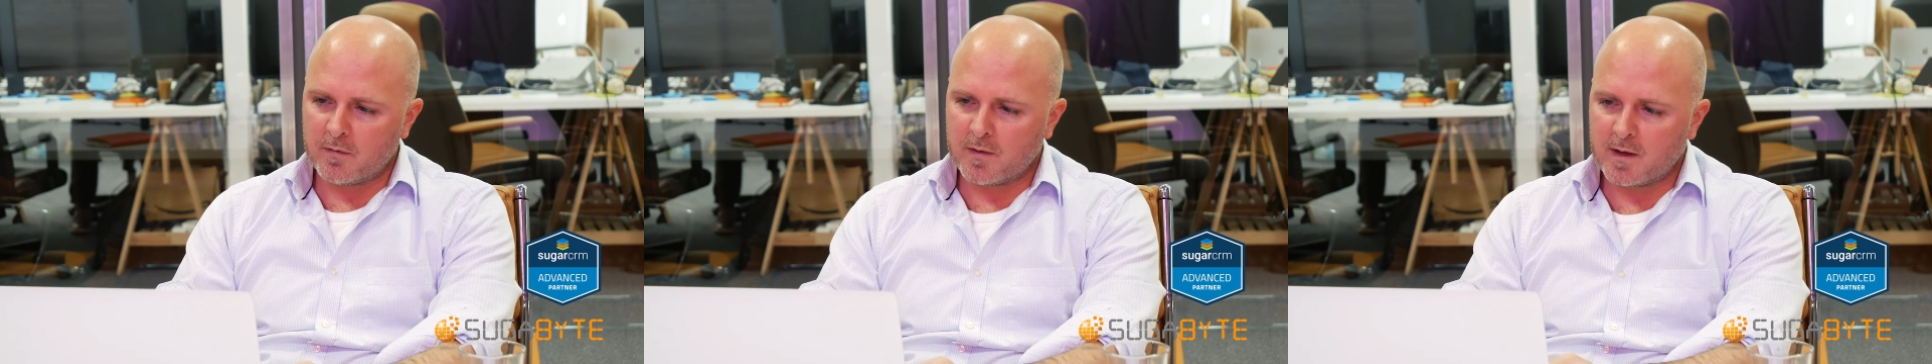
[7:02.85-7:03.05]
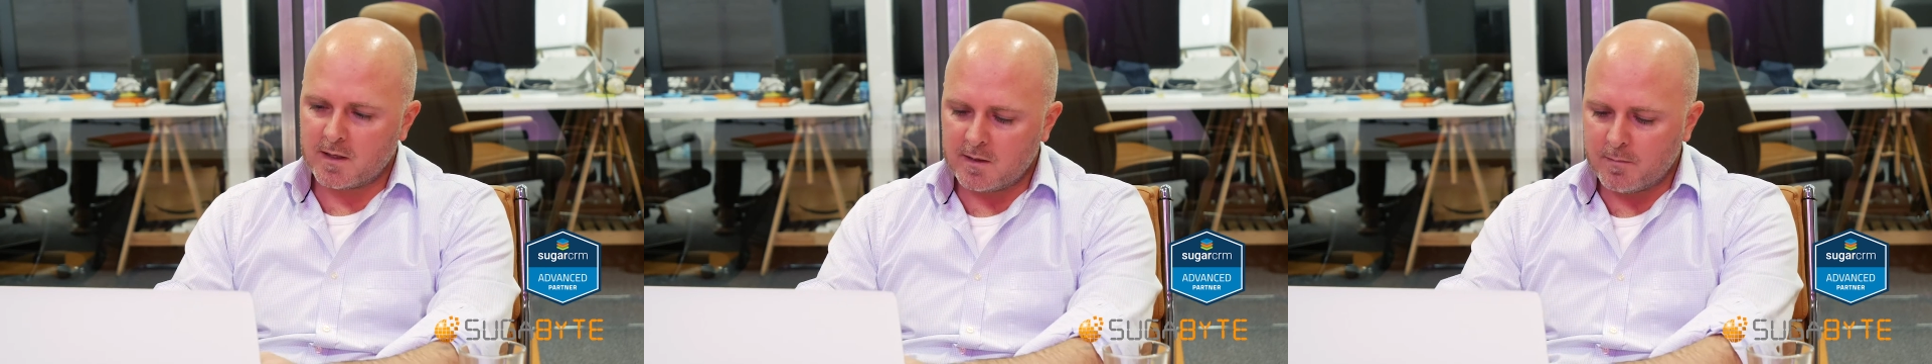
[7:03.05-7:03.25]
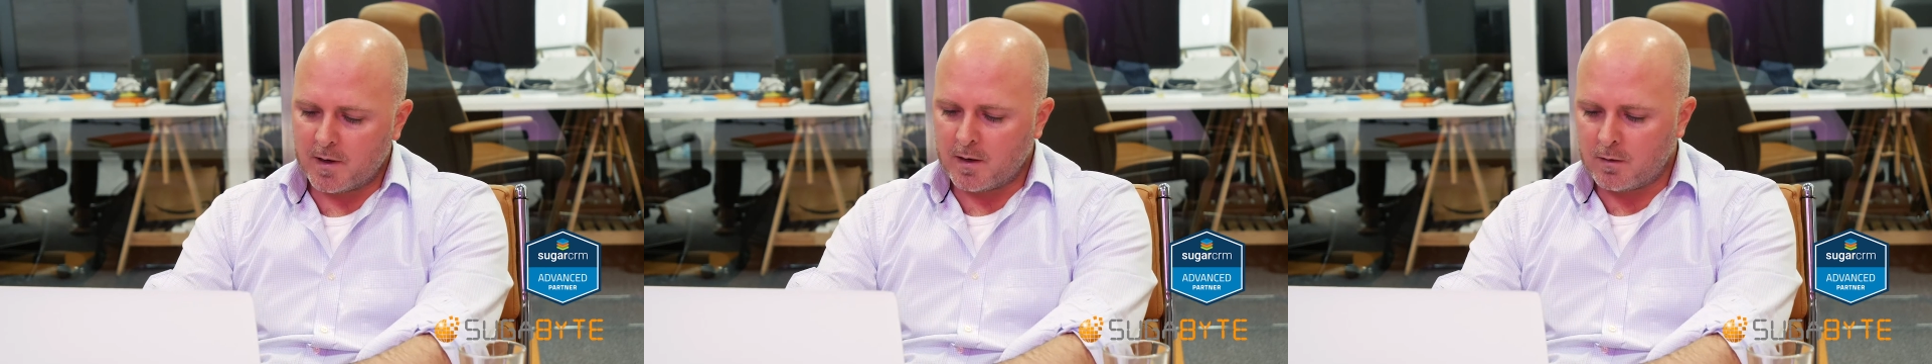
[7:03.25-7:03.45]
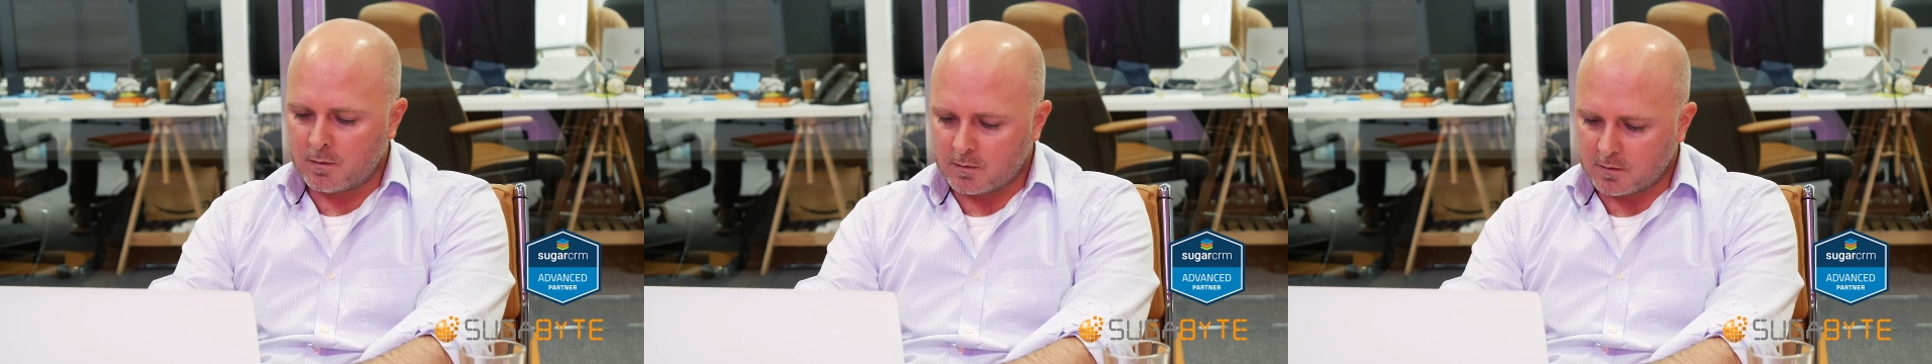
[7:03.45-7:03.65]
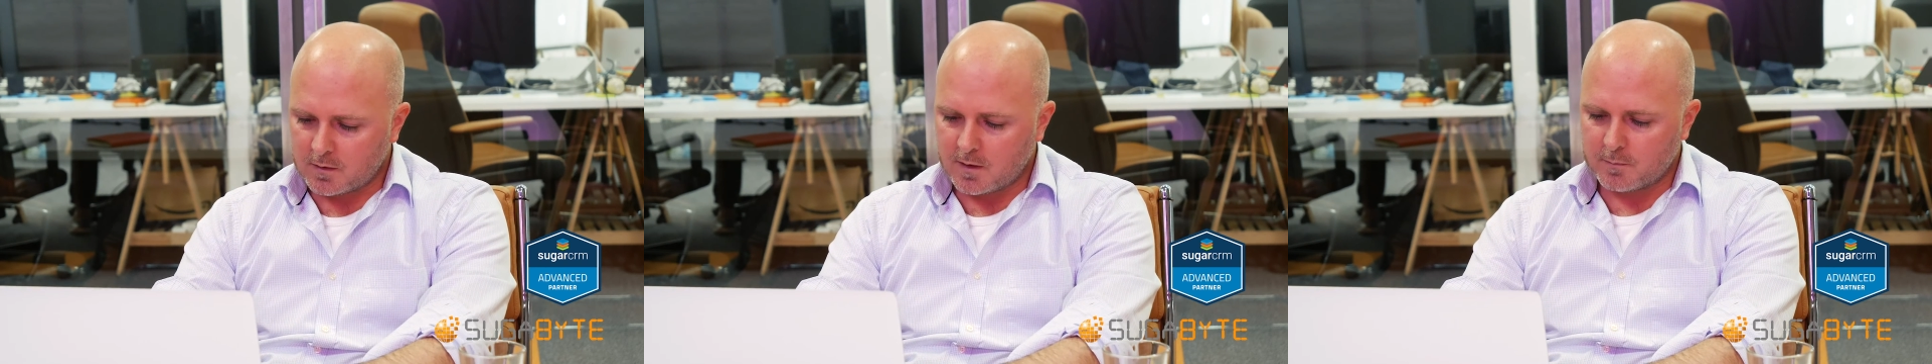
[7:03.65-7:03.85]
that email
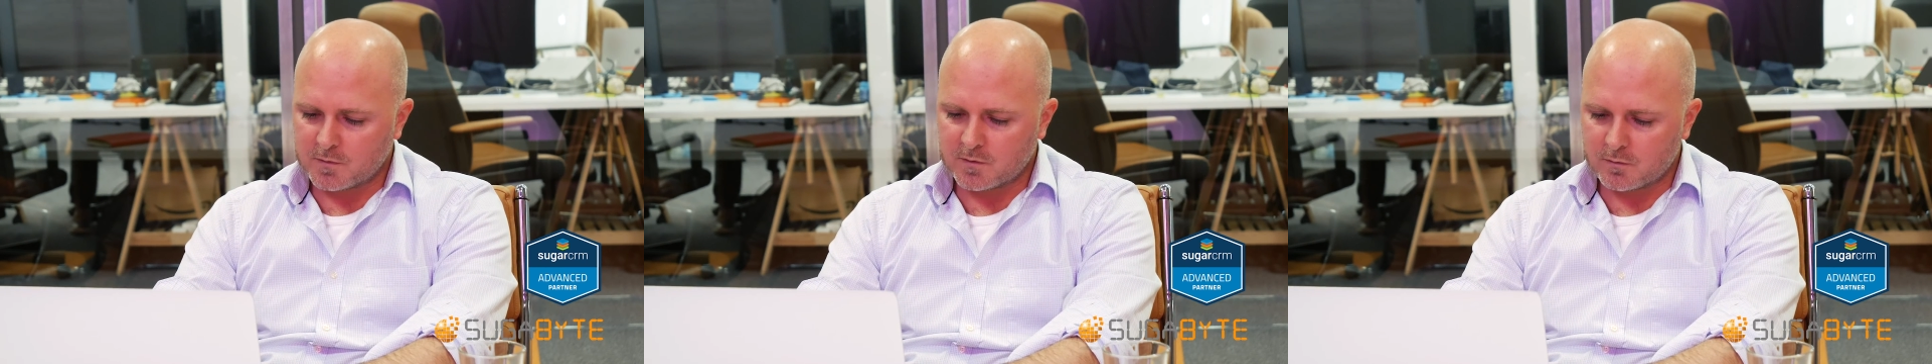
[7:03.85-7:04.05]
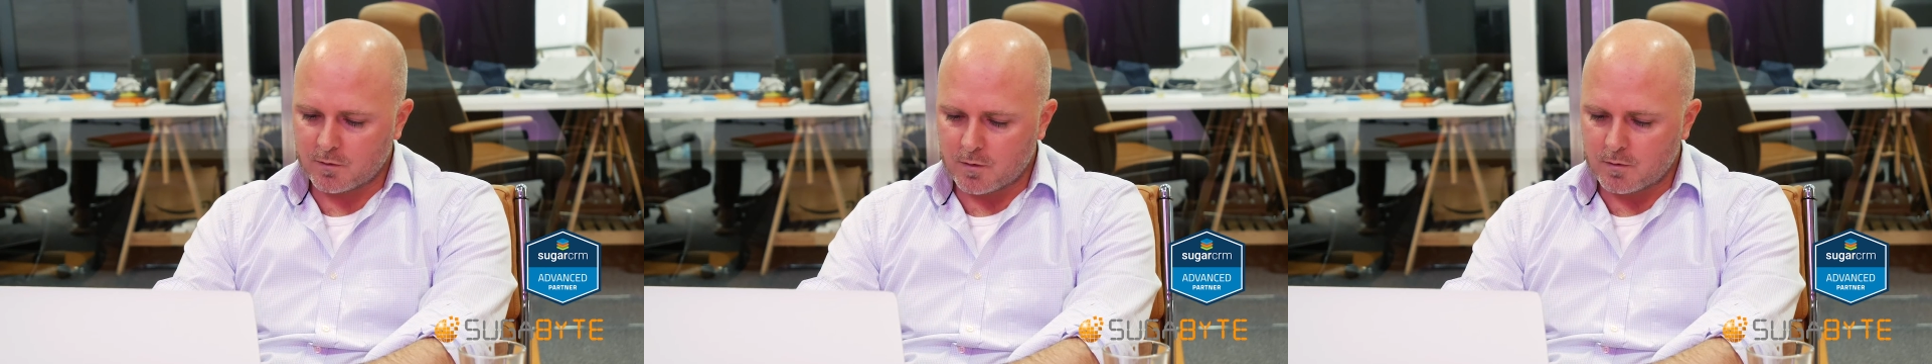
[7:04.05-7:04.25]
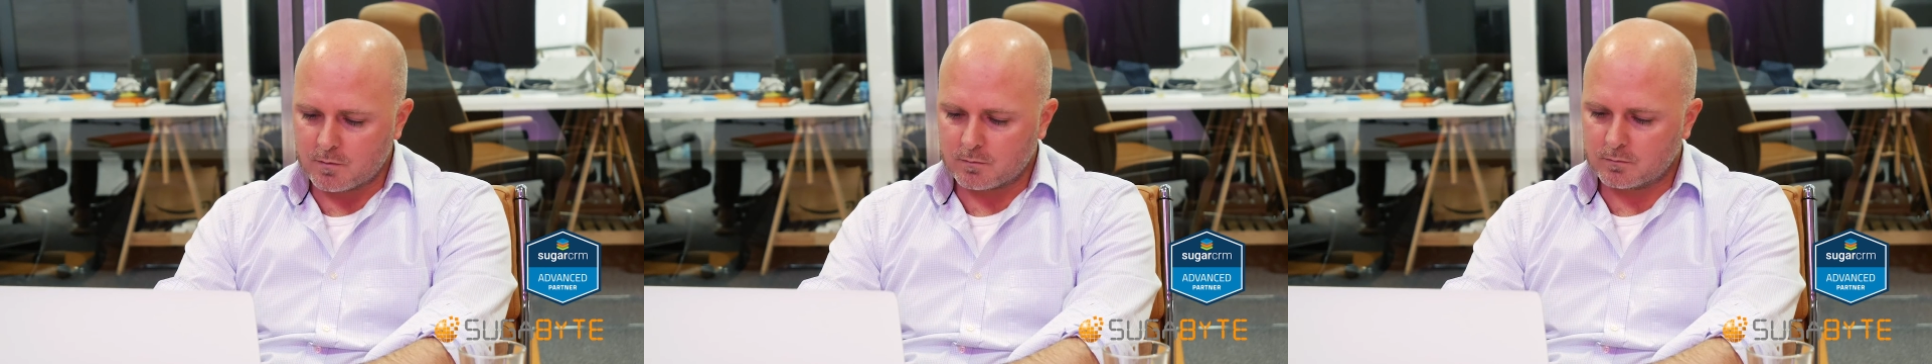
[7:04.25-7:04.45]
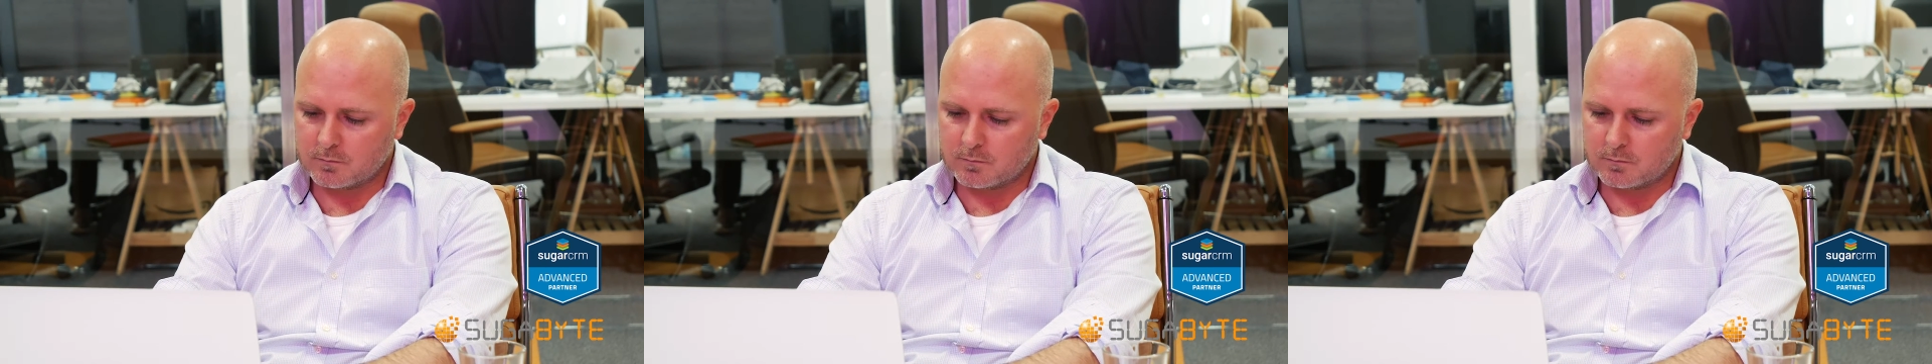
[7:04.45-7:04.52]
comes through.